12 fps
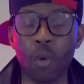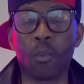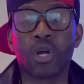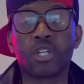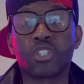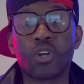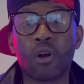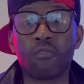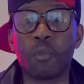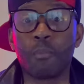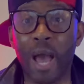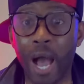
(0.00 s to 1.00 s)
We're going to start off
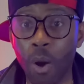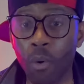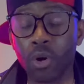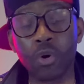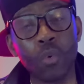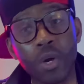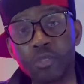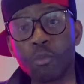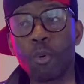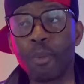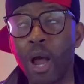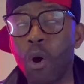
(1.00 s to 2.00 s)
with power. Who has
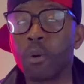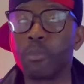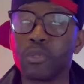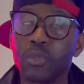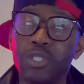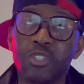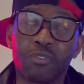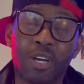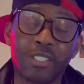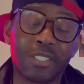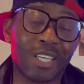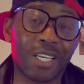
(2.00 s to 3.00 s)
more power between
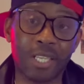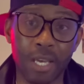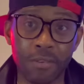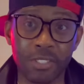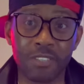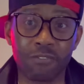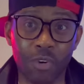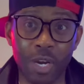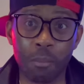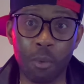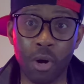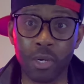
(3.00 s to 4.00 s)
Gervonta Tank Davis and
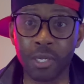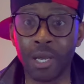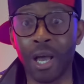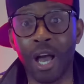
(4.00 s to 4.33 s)
Frank Martin?